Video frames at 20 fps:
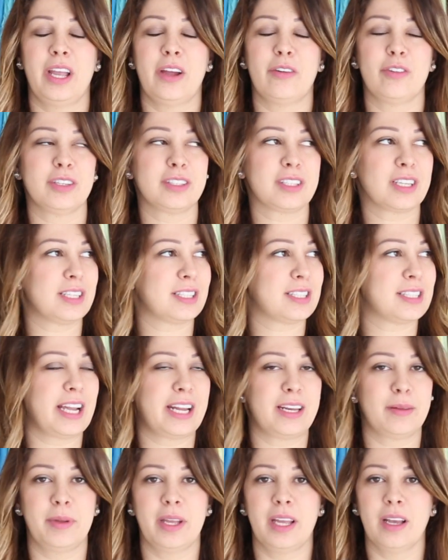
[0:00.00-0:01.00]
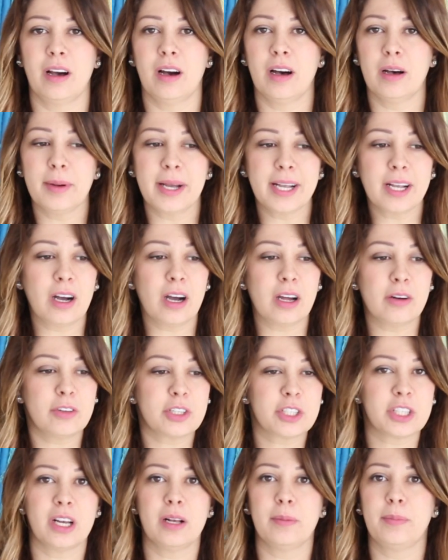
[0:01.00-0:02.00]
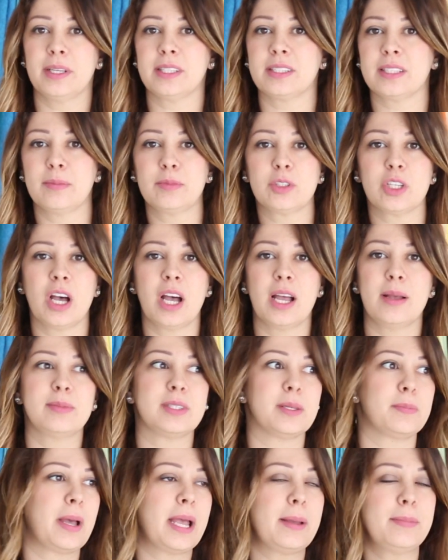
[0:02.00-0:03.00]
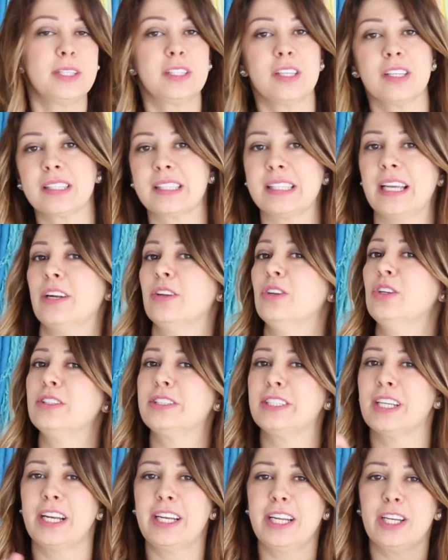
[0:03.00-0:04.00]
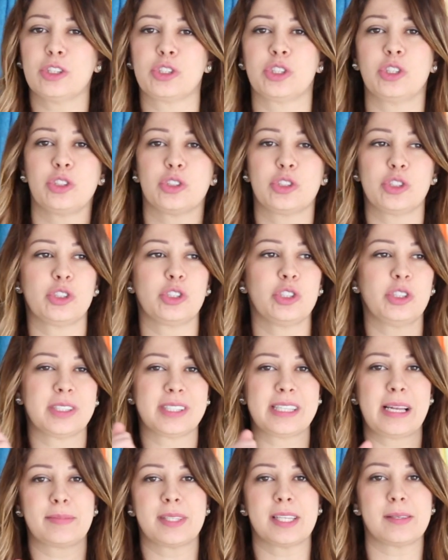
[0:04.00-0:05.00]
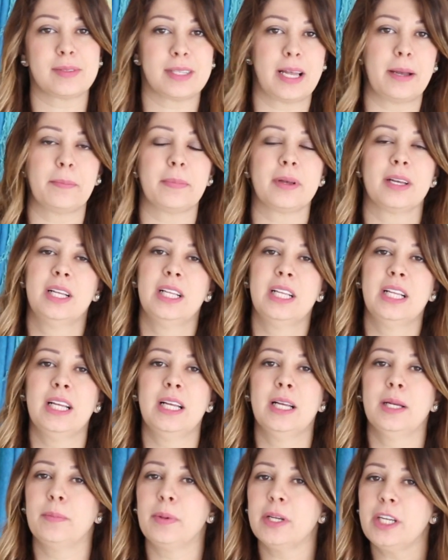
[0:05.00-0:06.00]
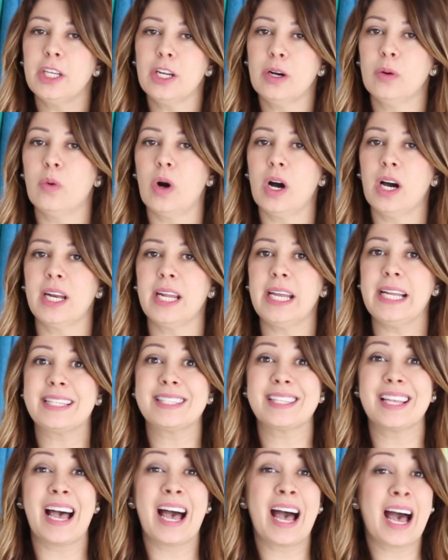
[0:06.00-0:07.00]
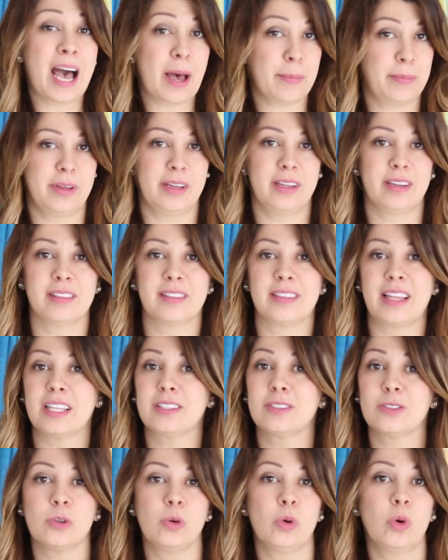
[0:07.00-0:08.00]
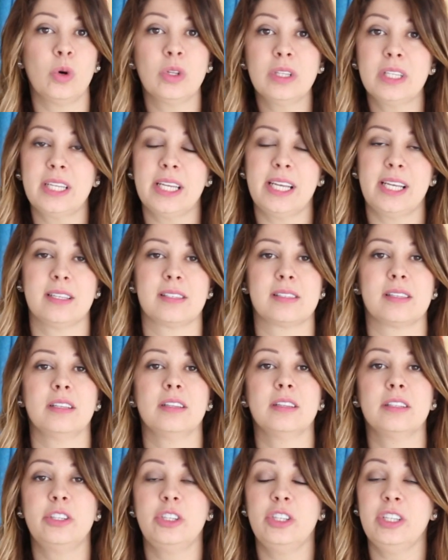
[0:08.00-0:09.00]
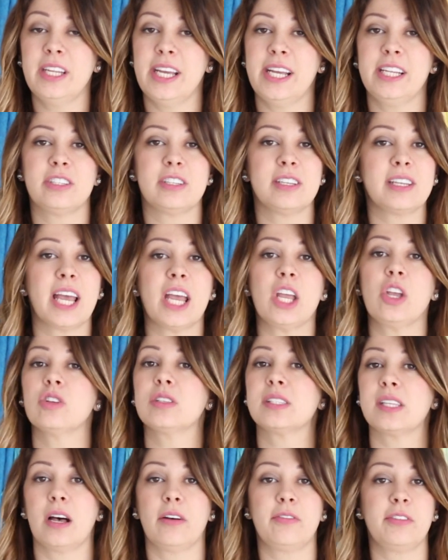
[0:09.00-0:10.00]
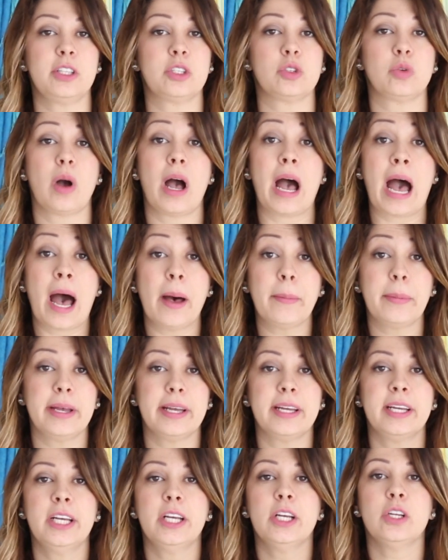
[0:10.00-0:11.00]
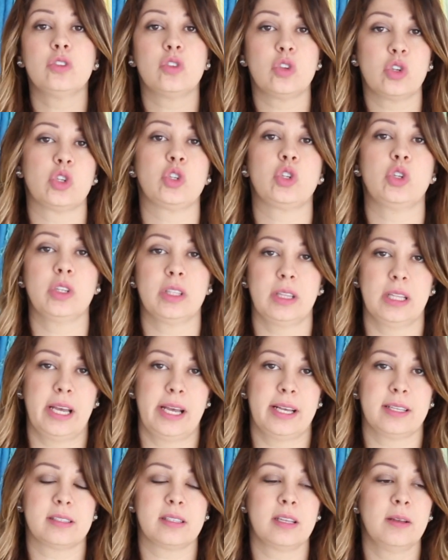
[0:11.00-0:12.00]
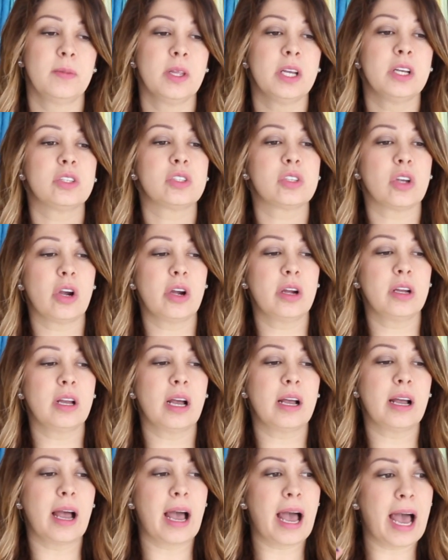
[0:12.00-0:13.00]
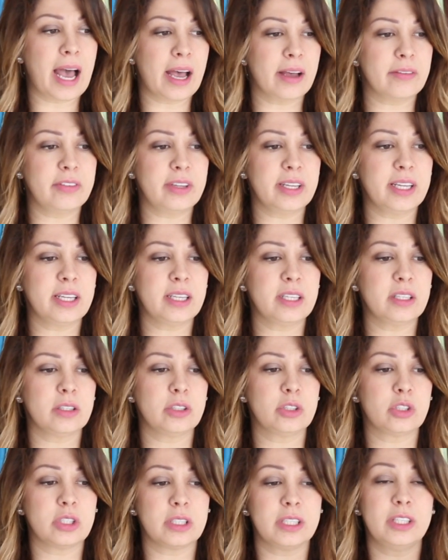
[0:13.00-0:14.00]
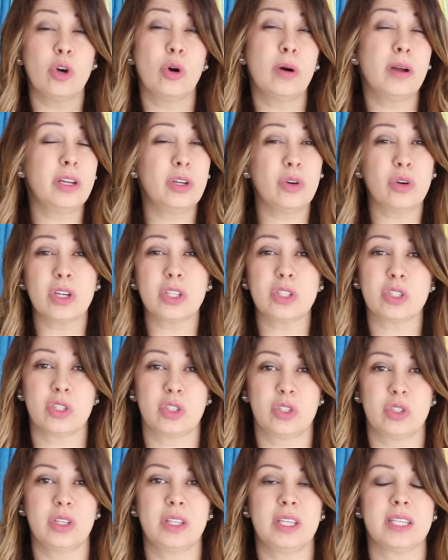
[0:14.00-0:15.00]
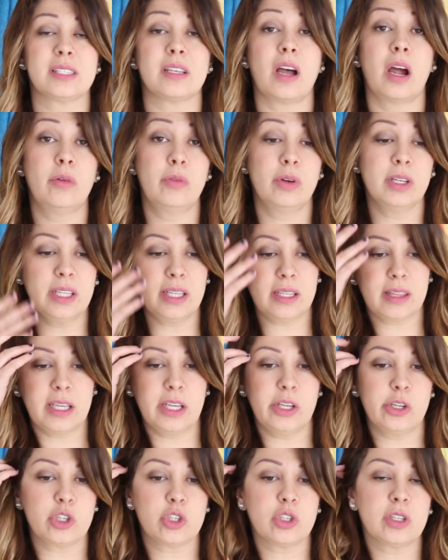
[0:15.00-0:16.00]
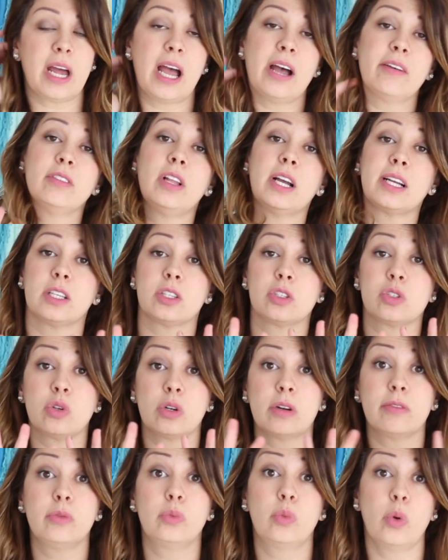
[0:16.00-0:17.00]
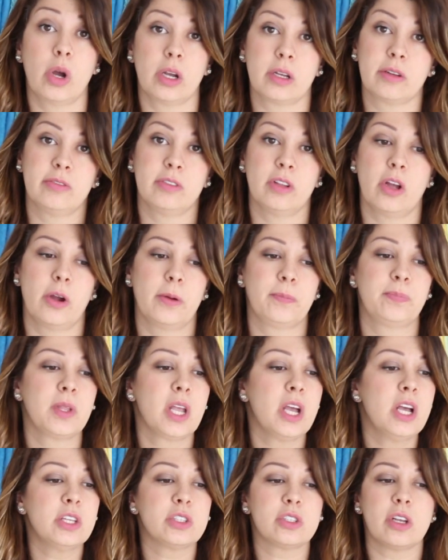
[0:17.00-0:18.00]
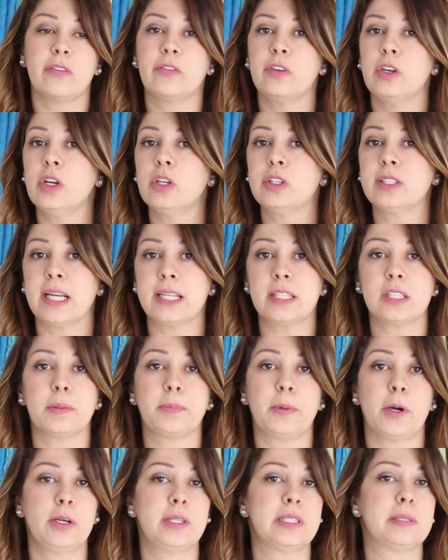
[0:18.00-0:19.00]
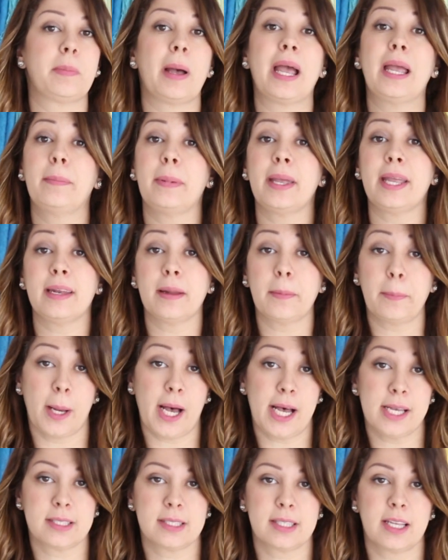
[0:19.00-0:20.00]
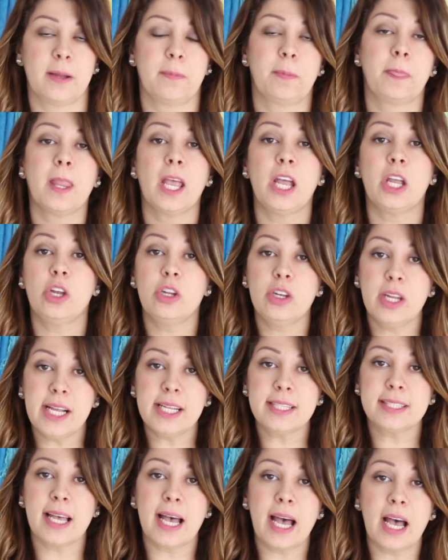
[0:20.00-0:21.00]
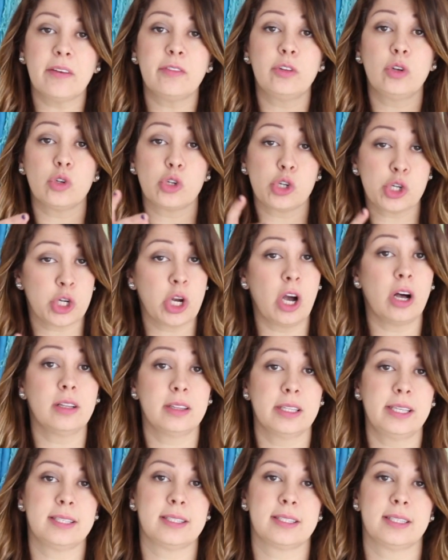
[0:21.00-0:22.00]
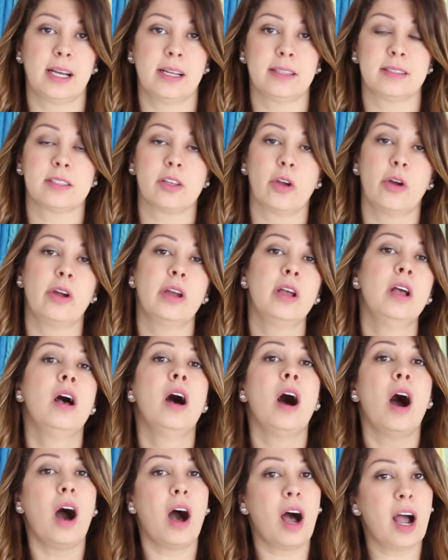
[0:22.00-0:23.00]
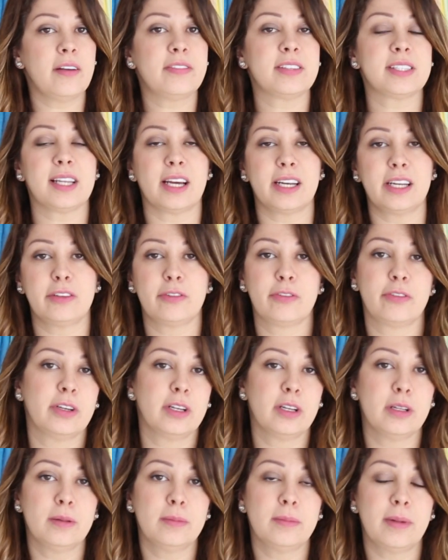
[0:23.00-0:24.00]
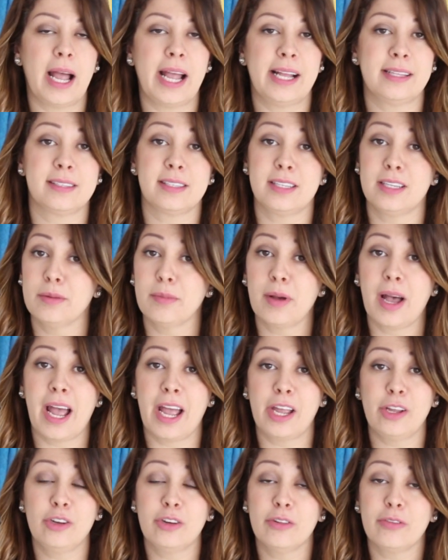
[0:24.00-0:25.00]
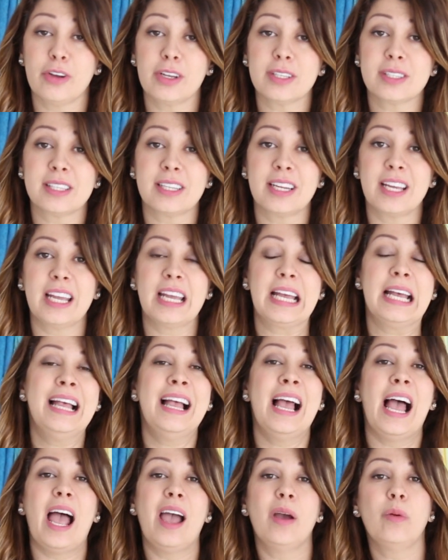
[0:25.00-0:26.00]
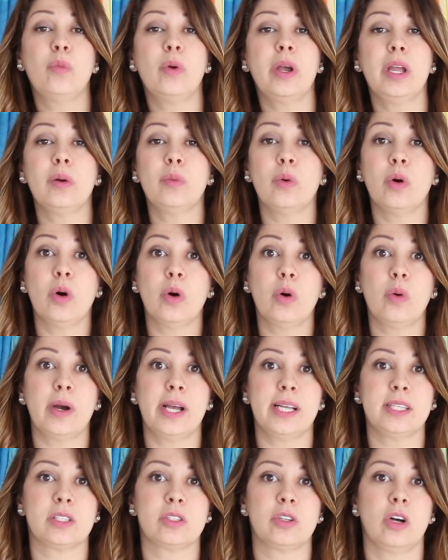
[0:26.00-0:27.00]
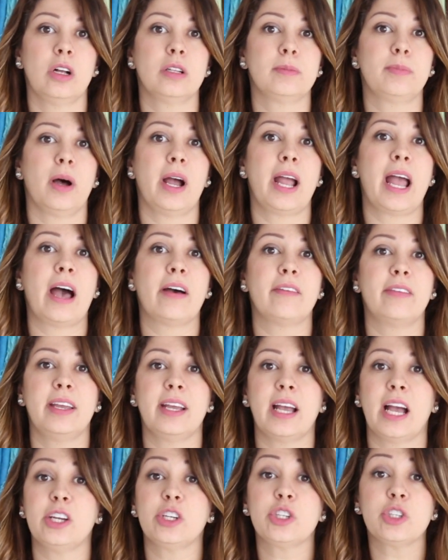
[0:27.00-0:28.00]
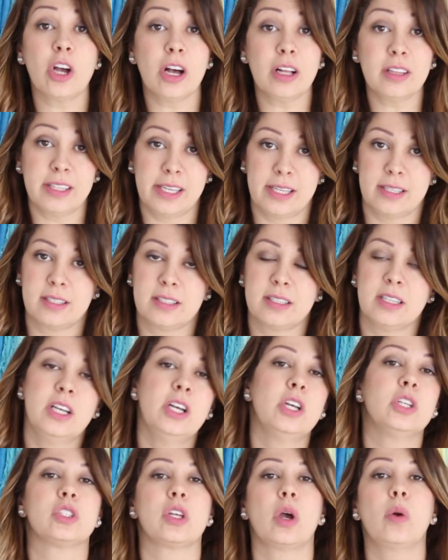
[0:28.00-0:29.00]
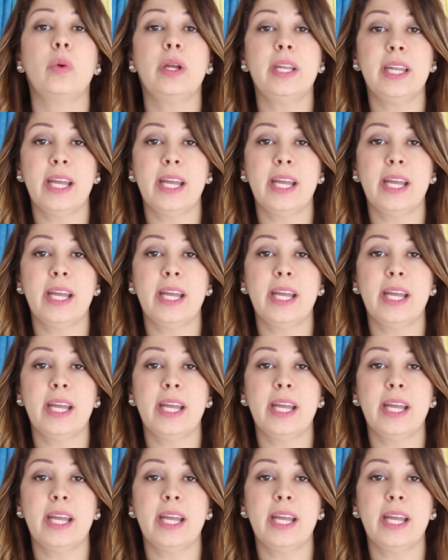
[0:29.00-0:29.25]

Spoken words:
everyone's going to say to me, oh my God, Rochelle, but sometimes the baby's not settled and I need to shoot, snap, snap, snap. But you know what? It's habit. That's all it is. You need to get yourself into a habit to shoot less. So in order to do this, I really think you should have like a sort of workflow. So if you tend to post baby in a basket, you need to have your shot list done. So I've studied film and cinema at university, and we were always told by having a shot list. So we